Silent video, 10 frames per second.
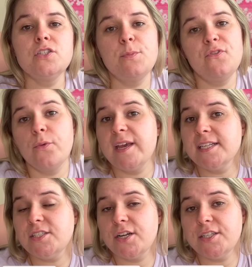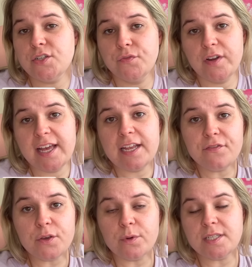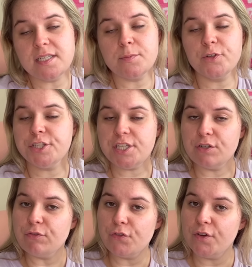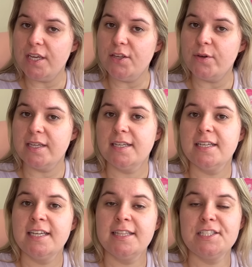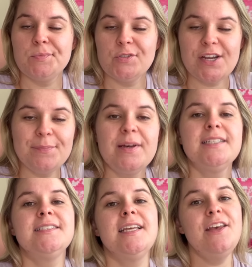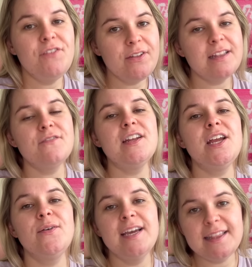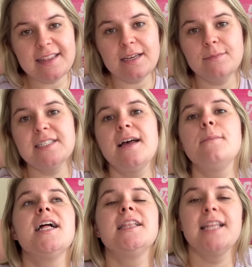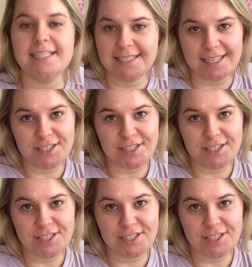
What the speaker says: So before we get started, don't forget, if you want to support the channel for free, you can hit the subscribe button. If you like the video, hit the thumbs up. Let's get